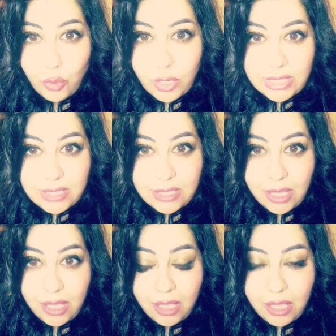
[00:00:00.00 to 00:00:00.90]
Let's
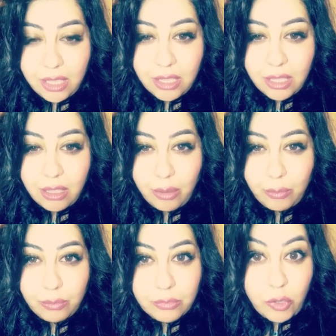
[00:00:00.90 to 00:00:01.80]
say
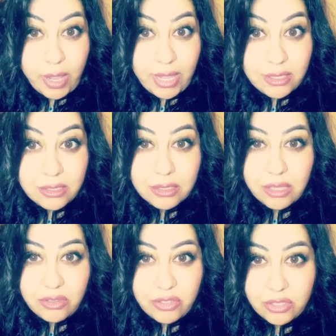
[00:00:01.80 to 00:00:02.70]
you asked,
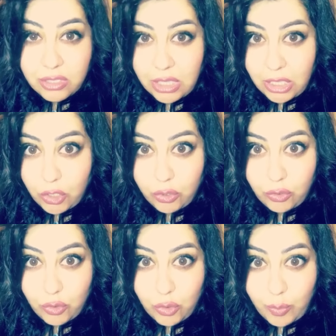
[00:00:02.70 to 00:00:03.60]
is he good
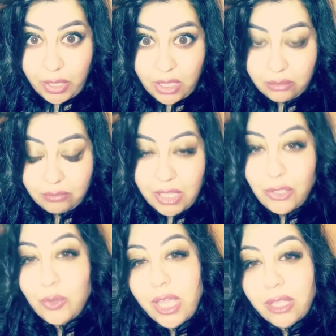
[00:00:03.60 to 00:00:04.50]
to me? And
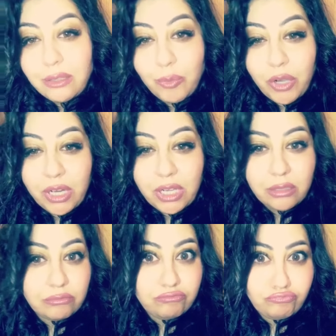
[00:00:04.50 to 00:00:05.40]
you get the market.
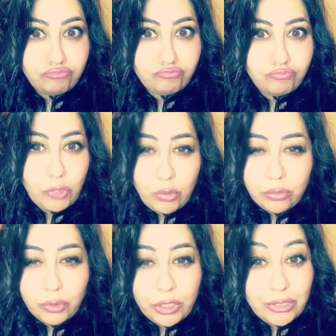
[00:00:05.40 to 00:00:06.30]
No,
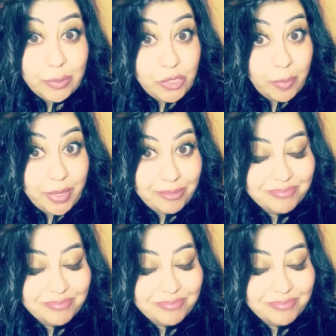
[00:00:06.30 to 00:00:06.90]
you need to keep shopping.